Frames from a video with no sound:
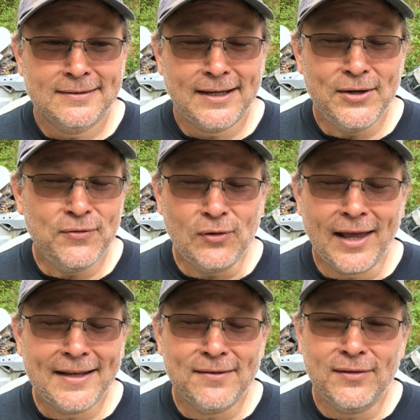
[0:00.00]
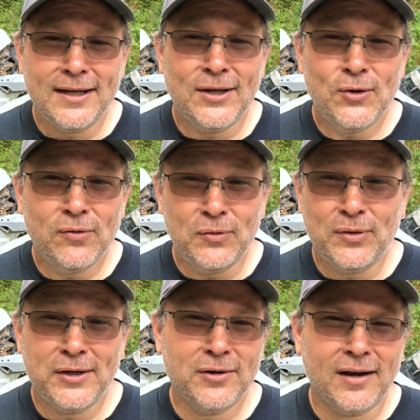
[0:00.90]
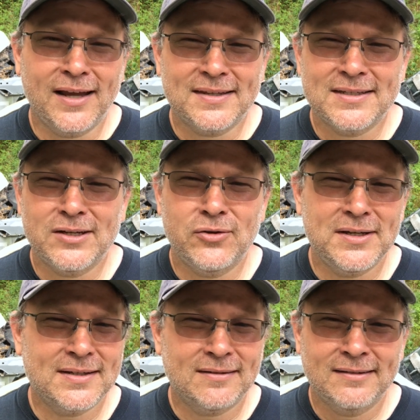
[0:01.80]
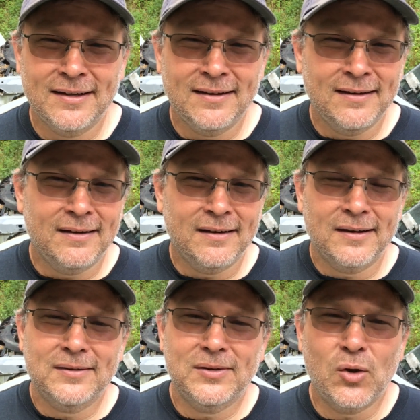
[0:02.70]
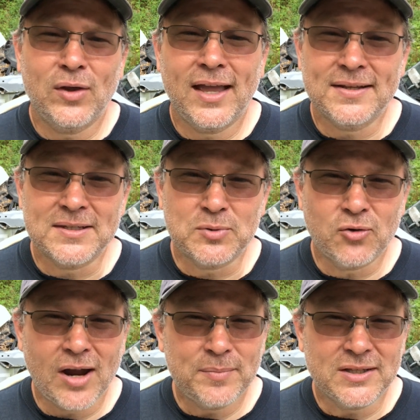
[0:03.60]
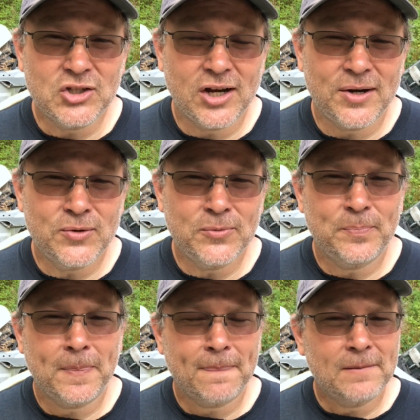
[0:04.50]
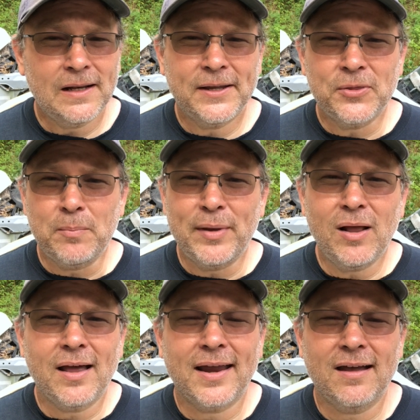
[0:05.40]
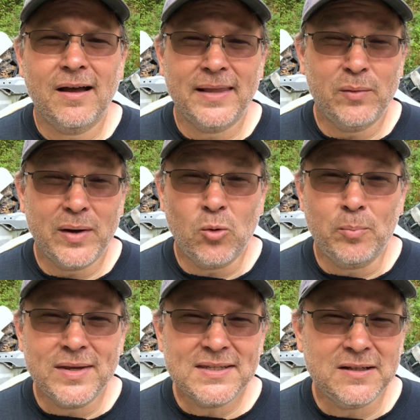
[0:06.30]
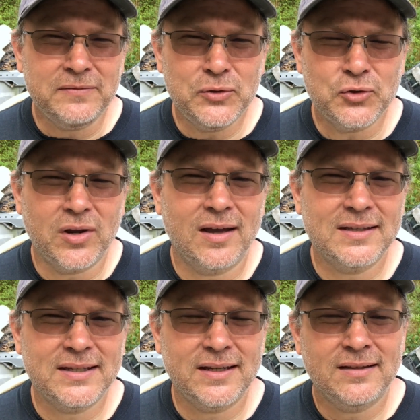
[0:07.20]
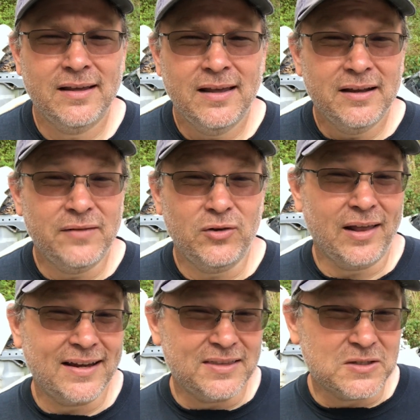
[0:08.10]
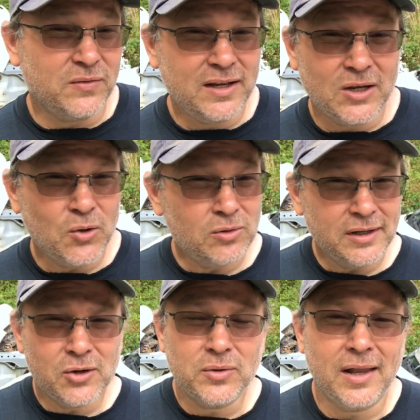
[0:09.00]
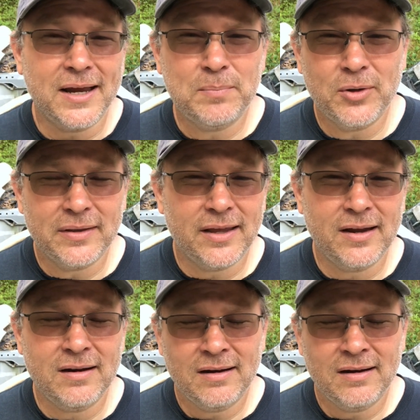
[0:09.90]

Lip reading: if you like the video, if you think you're going to like the series, go ahead and subscribe to the channel. Click on the bell icon, that way you won't miss any future content. If you like this video, click on the like button there.